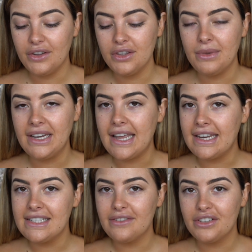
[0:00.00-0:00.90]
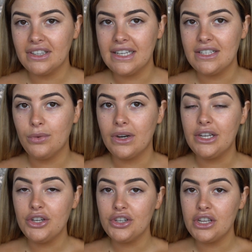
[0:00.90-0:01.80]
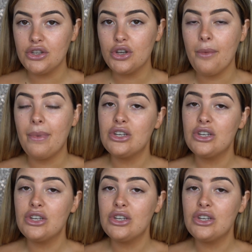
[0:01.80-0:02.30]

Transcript: filled them in any differently to what I usually do,